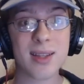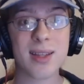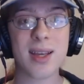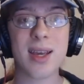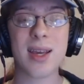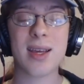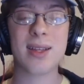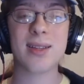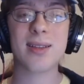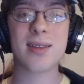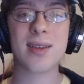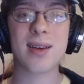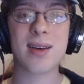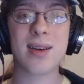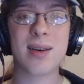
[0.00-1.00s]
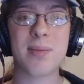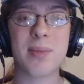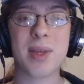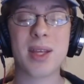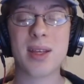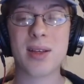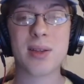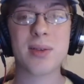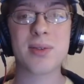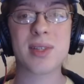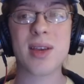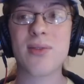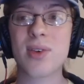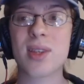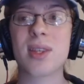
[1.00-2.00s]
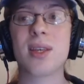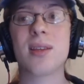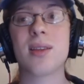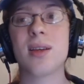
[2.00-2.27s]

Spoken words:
and it includes everything